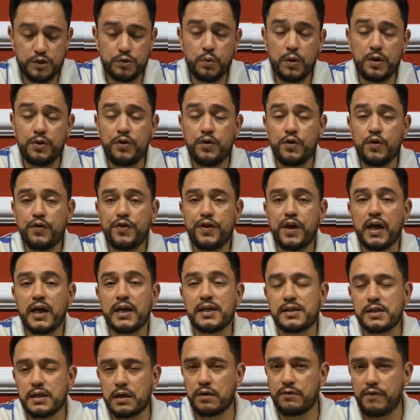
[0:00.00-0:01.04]
one do you think is
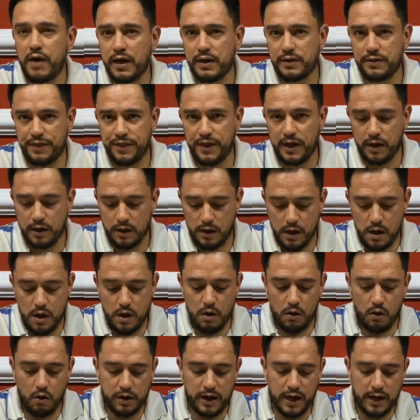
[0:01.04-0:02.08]
the correct thing?
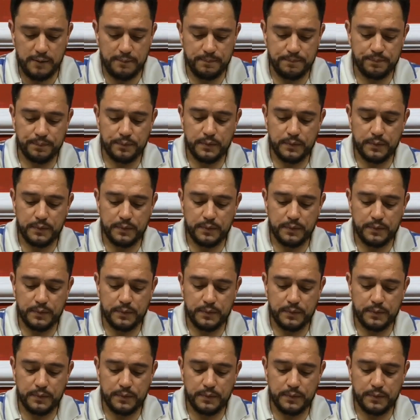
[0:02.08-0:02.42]
Okay.